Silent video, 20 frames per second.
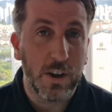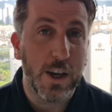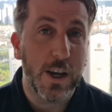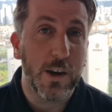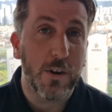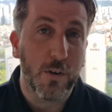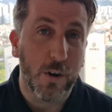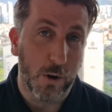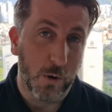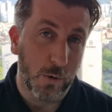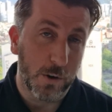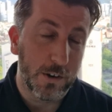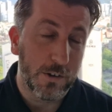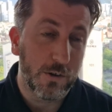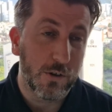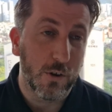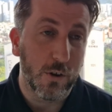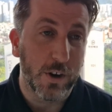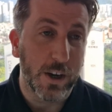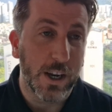hero in
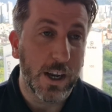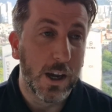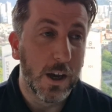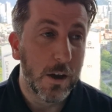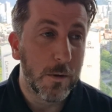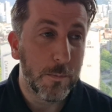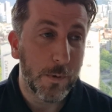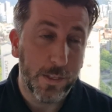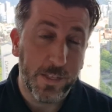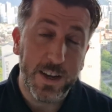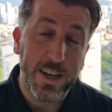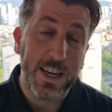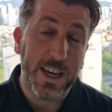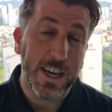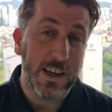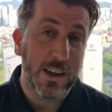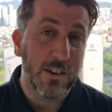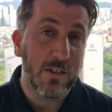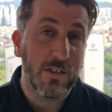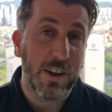Sonny, but then
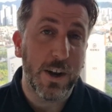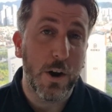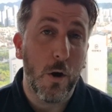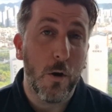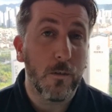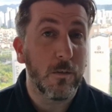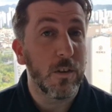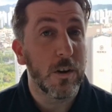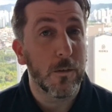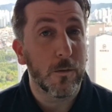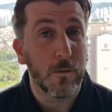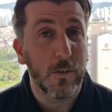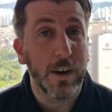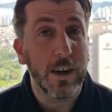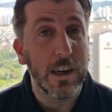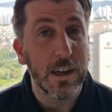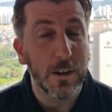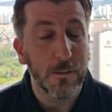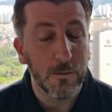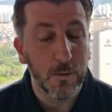getting sent off in a
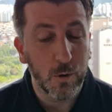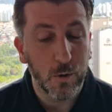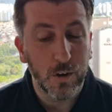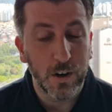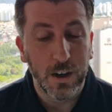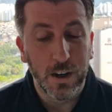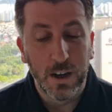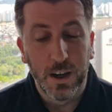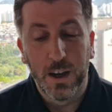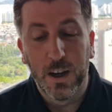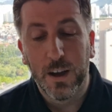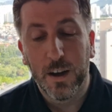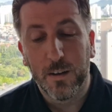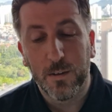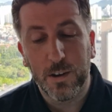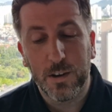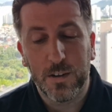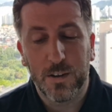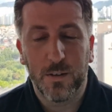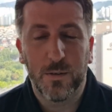friendly for it
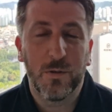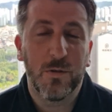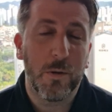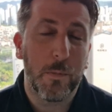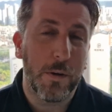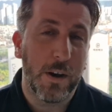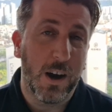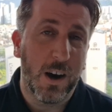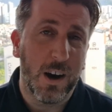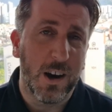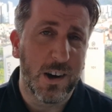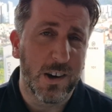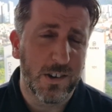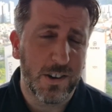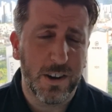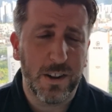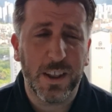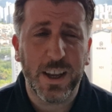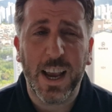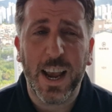which was a bit harsh.
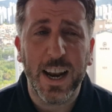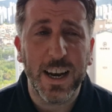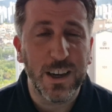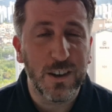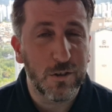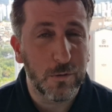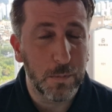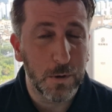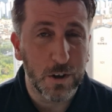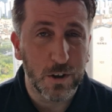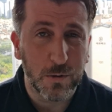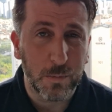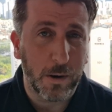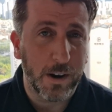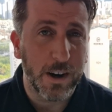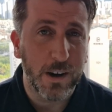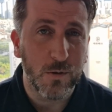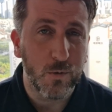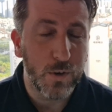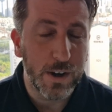I don't think any Spurs
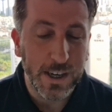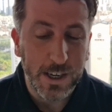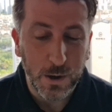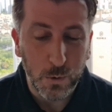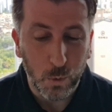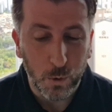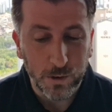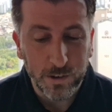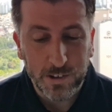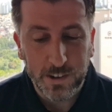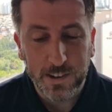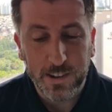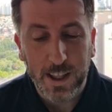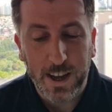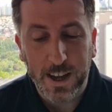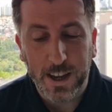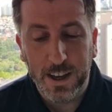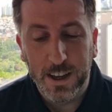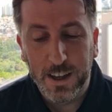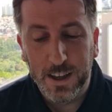player really wanted
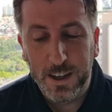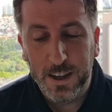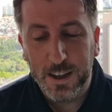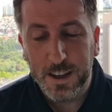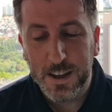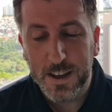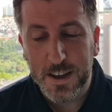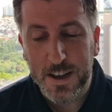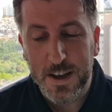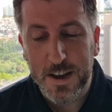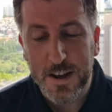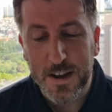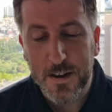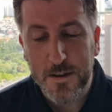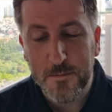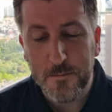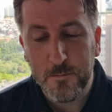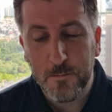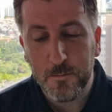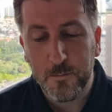that.
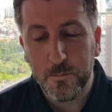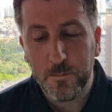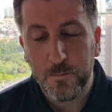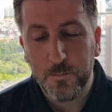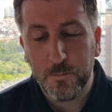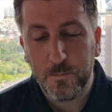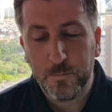Um,